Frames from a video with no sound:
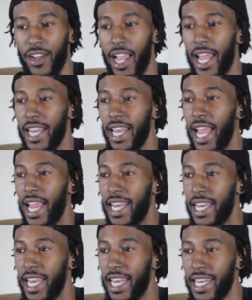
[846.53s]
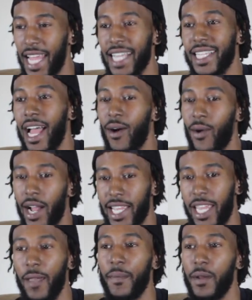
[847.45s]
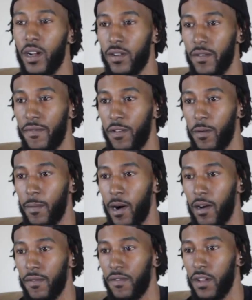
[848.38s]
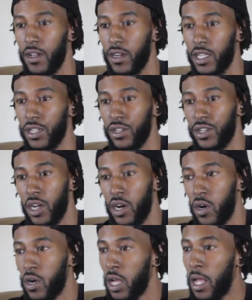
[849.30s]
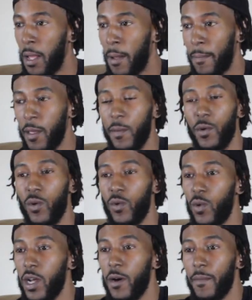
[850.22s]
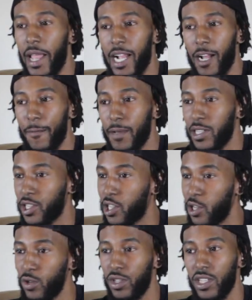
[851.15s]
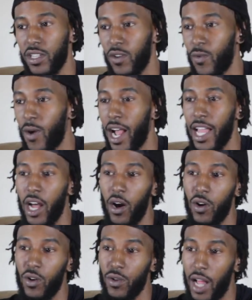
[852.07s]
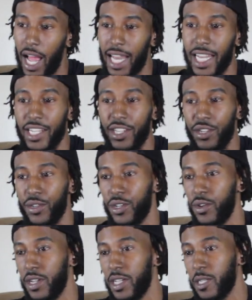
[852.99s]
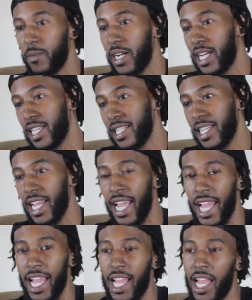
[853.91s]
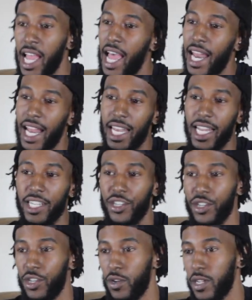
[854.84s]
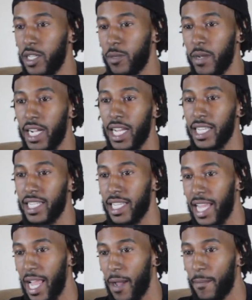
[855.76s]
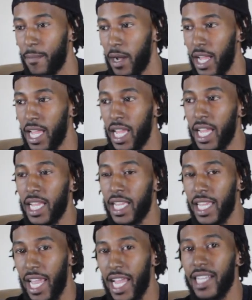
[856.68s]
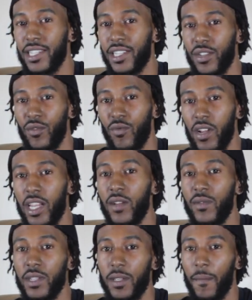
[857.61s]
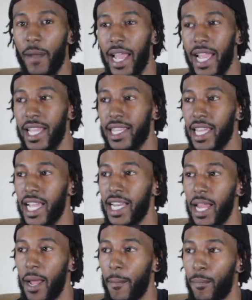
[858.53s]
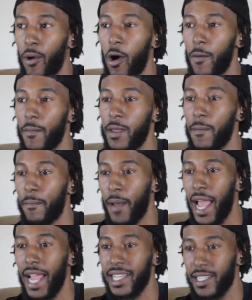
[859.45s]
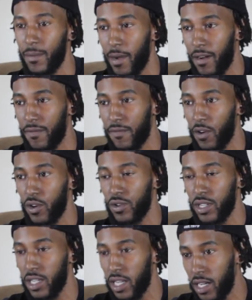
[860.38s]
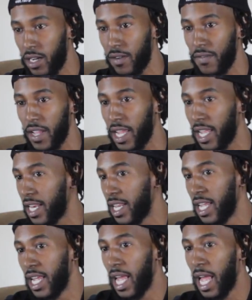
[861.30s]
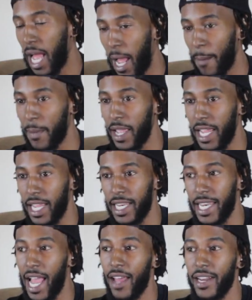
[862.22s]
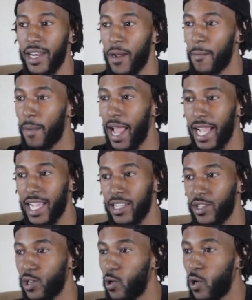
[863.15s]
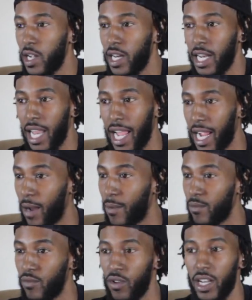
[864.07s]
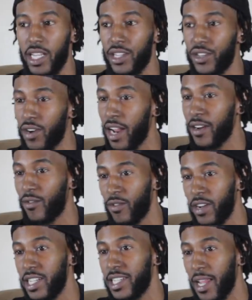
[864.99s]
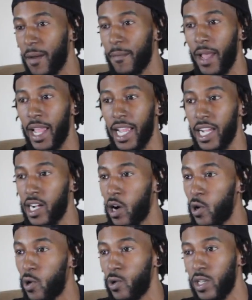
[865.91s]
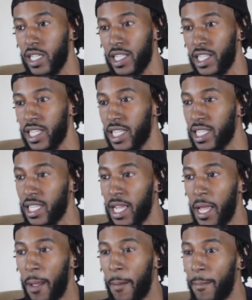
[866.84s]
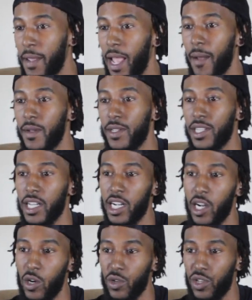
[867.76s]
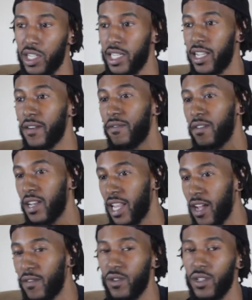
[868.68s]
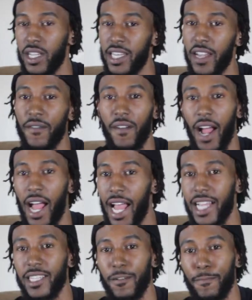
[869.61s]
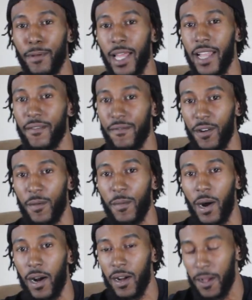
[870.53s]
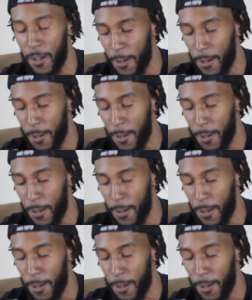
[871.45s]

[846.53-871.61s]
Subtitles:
And that's how I keep it on the football field. Because, you know, people will make up excuses of why, oh, I let you do this because of that, and I let you do this because of that. But cancer really was the main thing that brought me back to my first love. And I mean, now that I'm back into it, like, I'm really trying to reach that main goal and just be able to go to different levels and different heights of playing football.